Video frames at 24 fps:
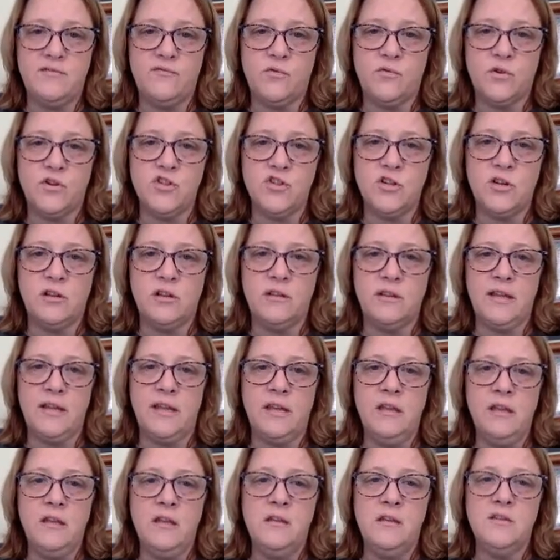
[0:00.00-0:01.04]

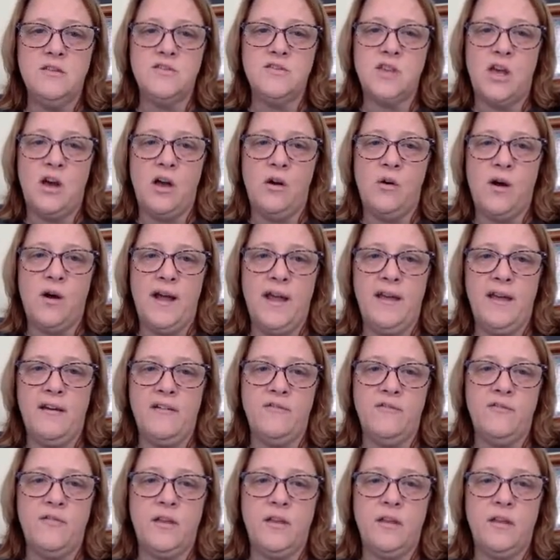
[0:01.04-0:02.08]
unfortunately. So I have